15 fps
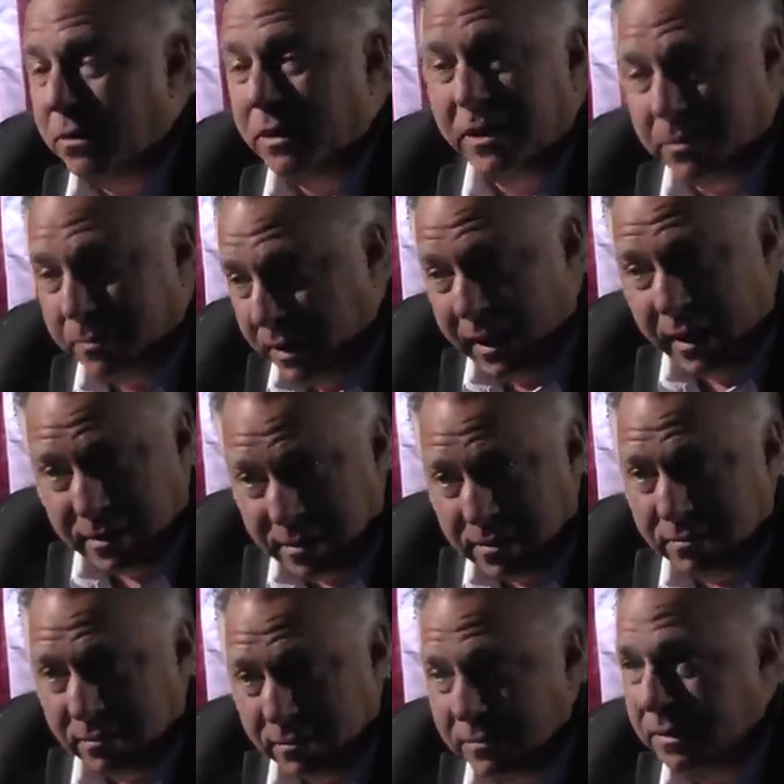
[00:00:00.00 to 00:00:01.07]
in the
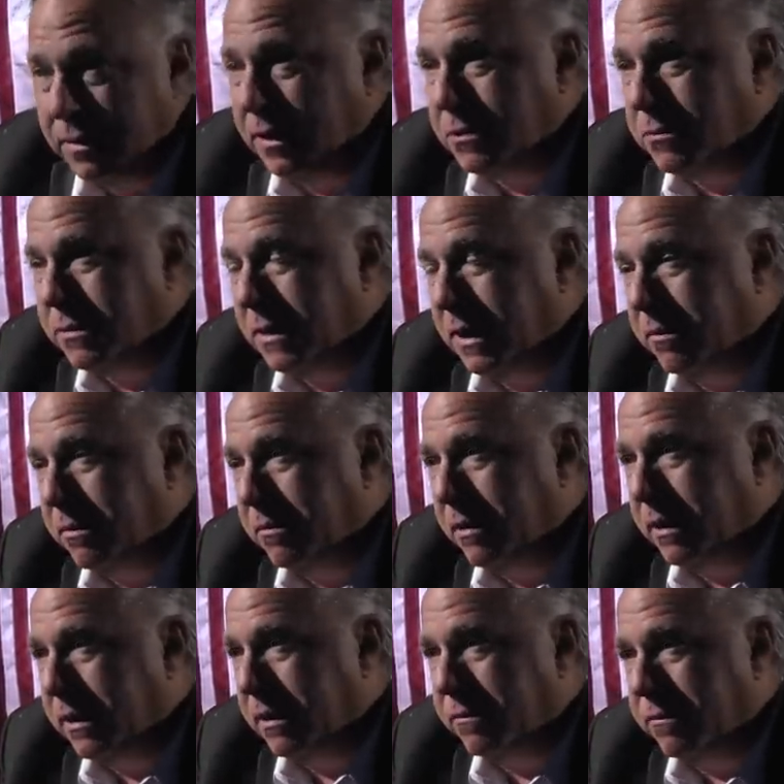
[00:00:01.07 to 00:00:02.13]
past, and that's what's happening
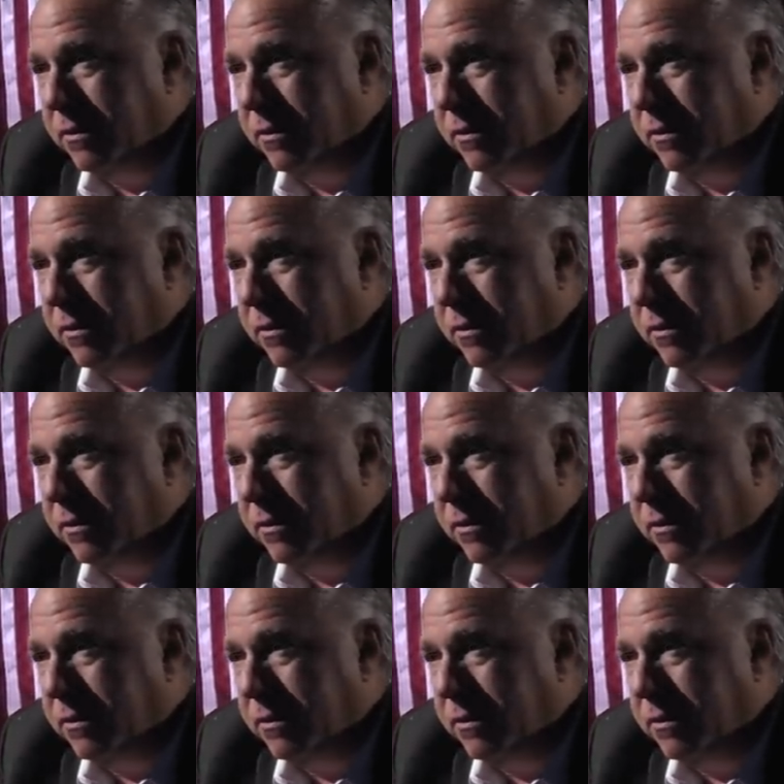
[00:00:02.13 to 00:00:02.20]
right now.